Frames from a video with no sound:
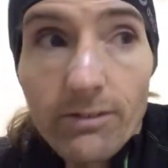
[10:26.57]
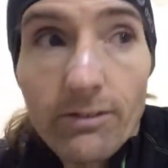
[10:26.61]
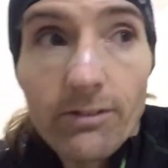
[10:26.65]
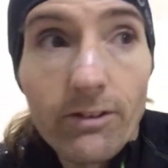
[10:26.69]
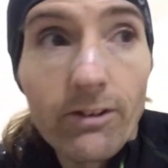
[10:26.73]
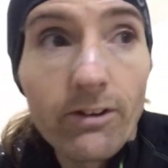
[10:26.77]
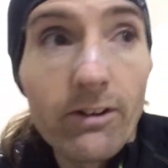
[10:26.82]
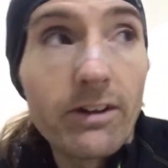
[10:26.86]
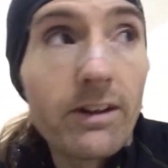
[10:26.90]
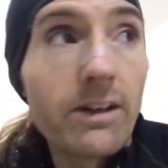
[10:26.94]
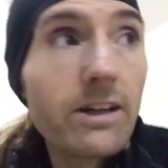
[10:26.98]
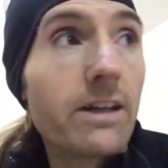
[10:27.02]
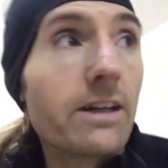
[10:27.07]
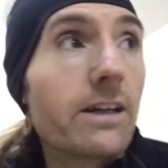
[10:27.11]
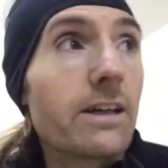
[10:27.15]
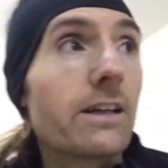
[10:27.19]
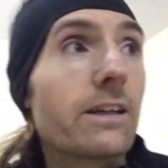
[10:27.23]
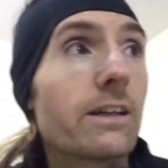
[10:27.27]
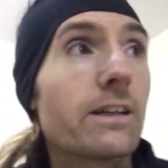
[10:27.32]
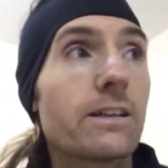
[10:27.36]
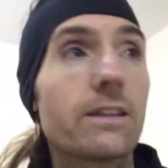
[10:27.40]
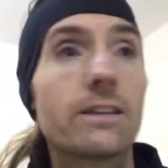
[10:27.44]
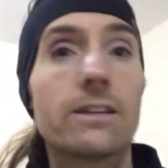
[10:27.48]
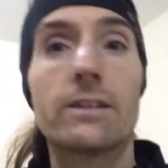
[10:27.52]
Alright,
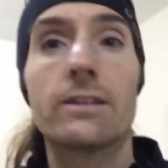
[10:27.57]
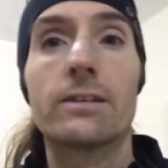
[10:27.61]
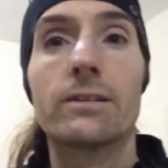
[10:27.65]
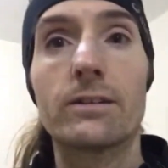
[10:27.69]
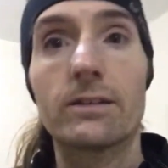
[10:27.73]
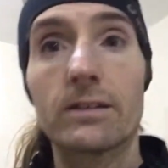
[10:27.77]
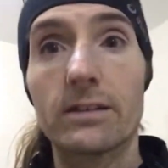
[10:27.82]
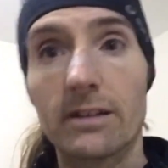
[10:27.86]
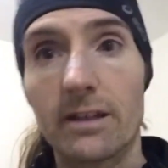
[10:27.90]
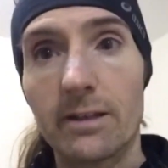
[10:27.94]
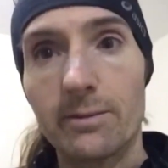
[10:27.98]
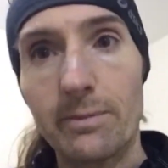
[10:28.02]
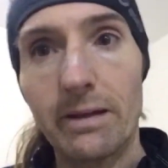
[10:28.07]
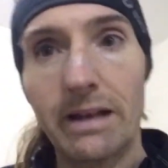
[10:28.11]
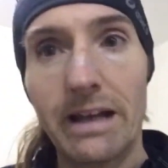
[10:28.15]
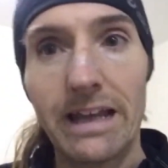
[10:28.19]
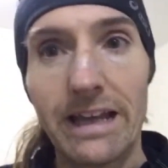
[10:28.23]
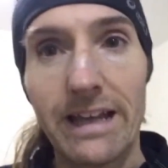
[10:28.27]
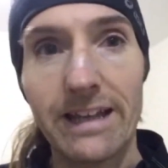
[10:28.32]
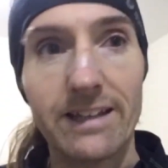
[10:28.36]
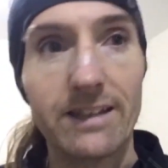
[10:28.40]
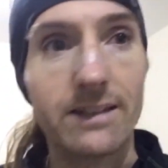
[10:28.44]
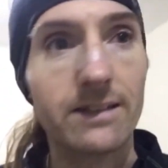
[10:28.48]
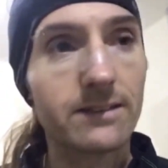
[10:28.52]
gonna be
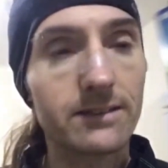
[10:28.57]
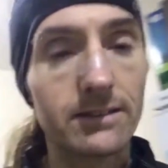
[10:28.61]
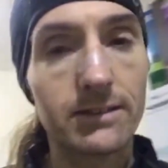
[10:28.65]
late.